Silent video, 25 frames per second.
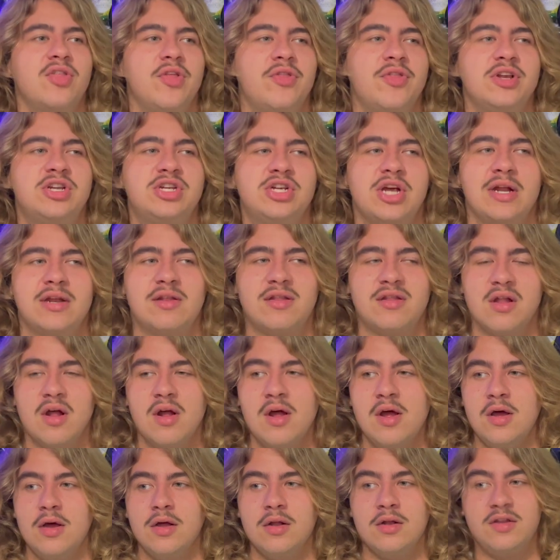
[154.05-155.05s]
that the Jets
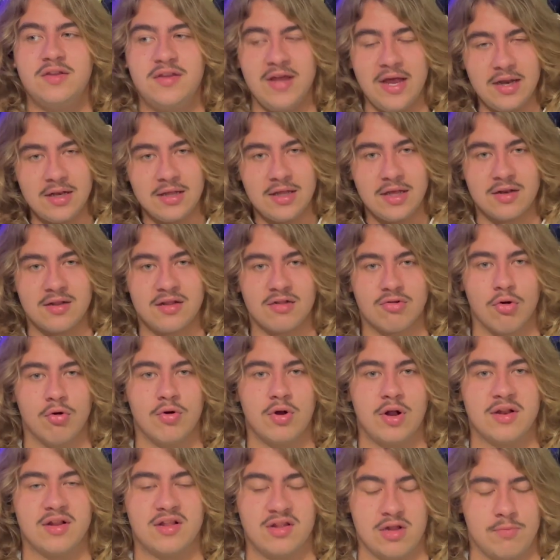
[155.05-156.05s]
did get
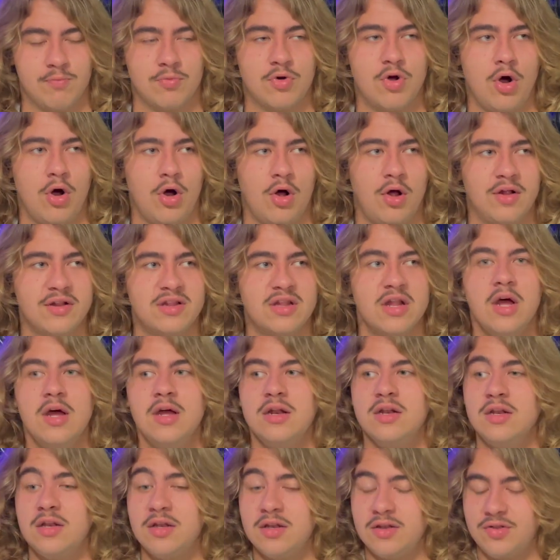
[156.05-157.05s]
screwed on some calls.
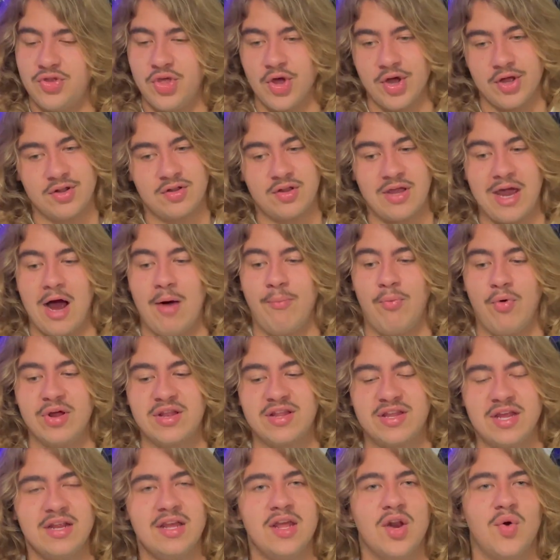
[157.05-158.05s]
The
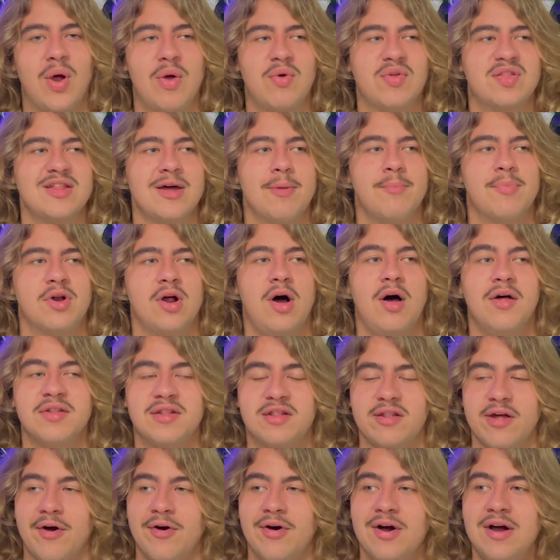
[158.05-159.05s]
Cowboys did get away with some, but
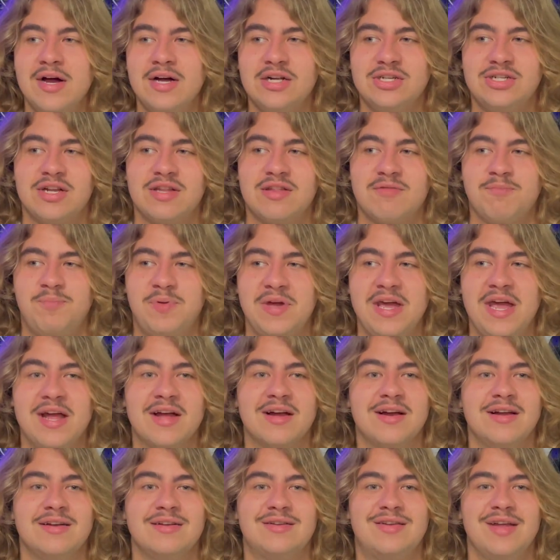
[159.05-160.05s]
also just
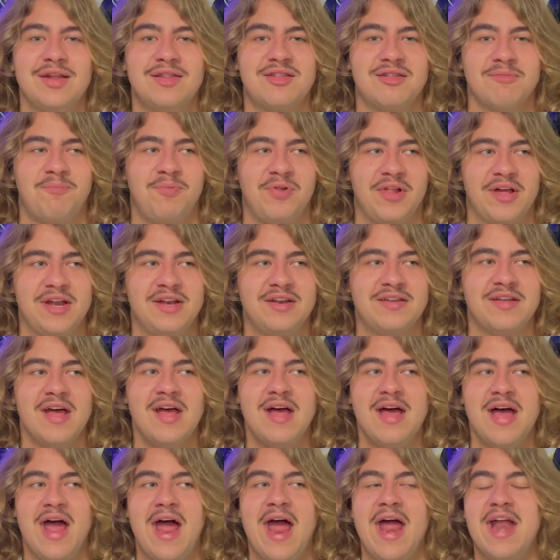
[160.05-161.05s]
being undisciplined
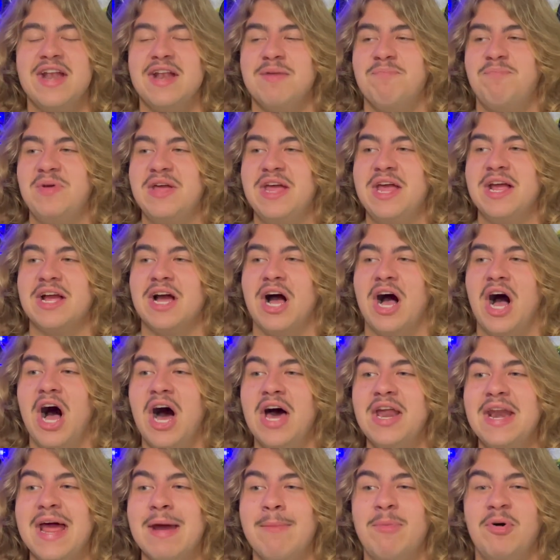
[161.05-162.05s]
and being
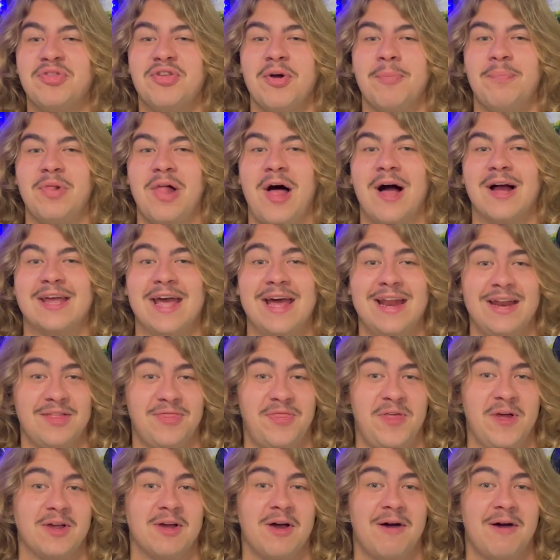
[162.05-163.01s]
unable to block anything